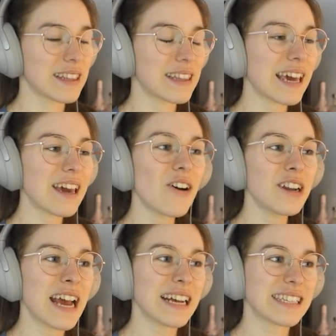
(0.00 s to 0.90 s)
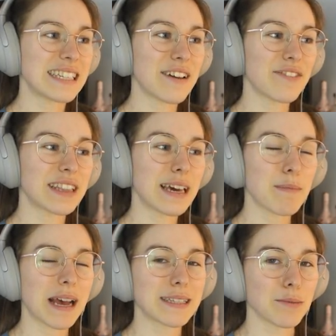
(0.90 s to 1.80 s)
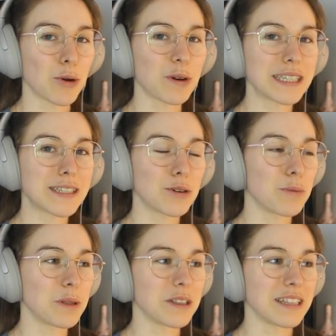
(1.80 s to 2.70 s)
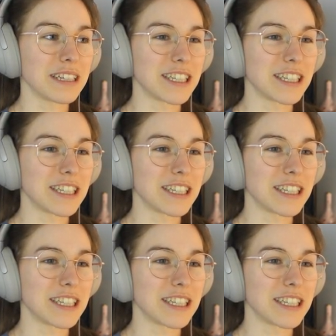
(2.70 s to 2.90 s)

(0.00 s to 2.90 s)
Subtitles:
Leon has definitely made some questionable